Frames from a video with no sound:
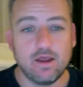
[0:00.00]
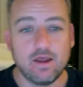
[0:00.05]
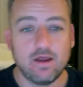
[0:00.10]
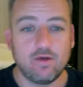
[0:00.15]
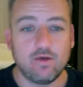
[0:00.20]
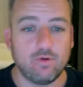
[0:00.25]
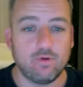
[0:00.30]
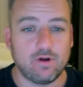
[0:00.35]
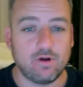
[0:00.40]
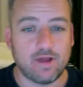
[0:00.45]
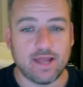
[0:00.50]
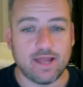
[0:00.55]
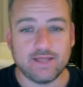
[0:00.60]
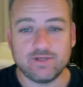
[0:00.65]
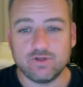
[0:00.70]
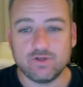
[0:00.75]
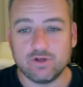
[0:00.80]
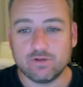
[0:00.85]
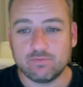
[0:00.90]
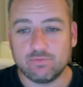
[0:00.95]
where I
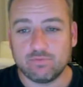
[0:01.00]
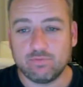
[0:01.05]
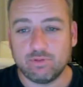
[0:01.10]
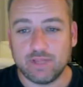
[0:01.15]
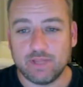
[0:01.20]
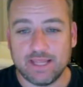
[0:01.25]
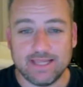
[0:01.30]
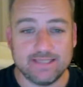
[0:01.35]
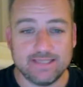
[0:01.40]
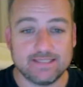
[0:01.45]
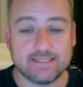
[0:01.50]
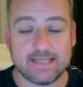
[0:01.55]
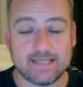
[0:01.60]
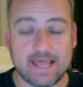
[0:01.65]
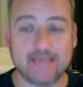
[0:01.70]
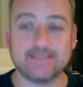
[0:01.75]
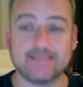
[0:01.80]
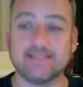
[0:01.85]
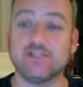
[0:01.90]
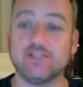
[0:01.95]
took place
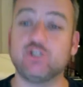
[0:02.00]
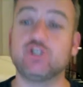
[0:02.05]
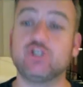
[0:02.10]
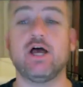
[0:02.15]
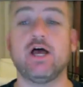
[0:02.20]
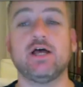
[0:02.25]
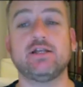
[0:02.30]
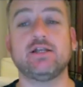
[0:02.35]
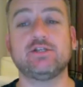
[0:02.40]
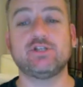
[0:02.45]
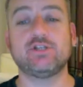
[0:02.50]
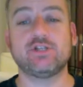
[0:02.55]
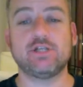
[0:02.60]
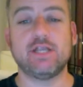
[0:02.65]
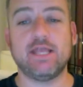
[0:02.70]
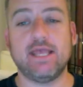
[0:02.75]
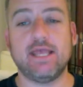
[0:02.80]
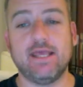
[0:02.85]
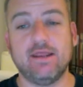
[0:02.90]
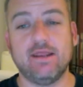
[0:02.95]
as a judge
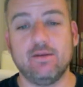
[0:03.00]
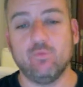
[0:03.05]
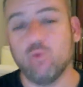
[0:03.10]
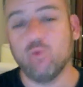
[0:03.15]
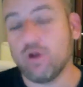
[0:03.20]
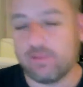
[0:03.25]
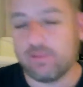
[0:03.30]
in one of